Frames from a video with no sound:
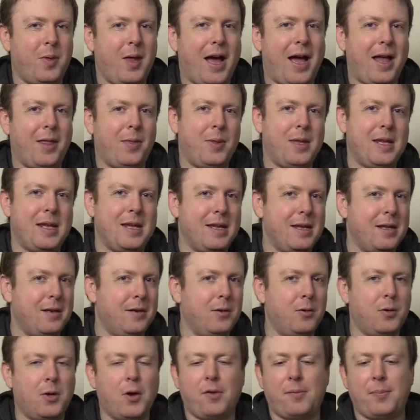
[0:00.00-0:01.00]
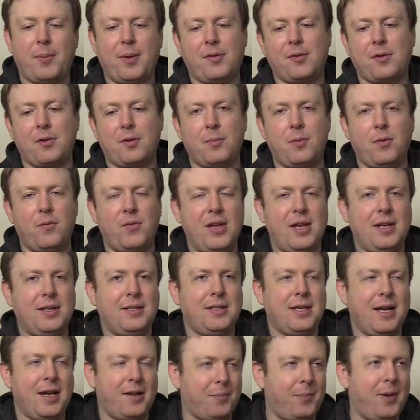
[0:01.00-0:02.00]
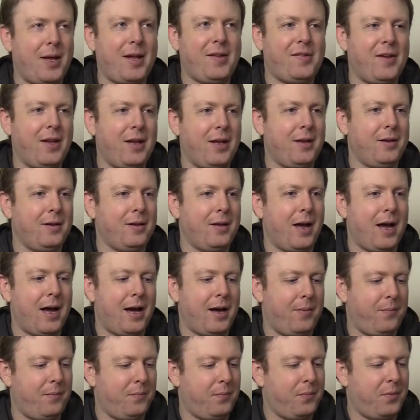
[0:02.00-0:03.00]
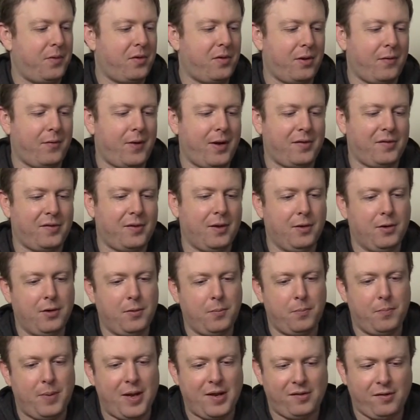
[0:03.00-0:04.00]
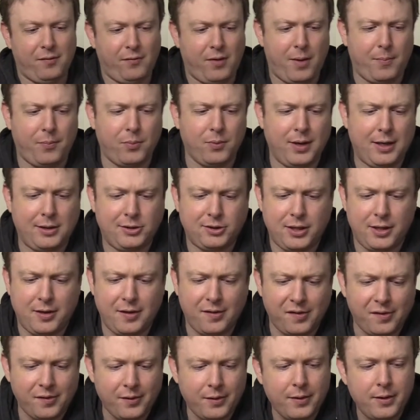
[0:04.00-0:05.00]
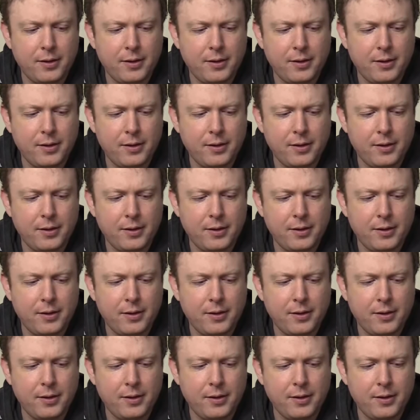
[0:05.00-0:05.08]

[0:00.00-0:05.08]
that the new Ghostbusters movie takes place in, sort of as their new base of operations.